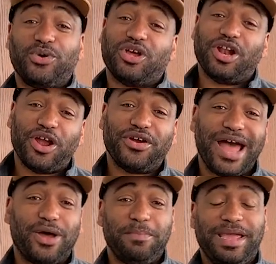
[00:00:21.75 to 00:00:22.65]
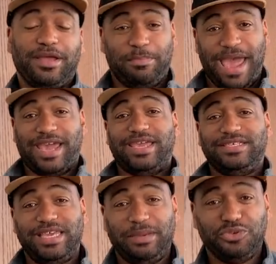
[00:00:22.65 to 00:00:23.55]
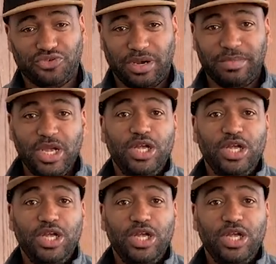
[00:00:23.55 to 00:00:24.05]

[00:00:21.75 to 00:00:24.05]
We're gonna learn how to make a packing tape drum.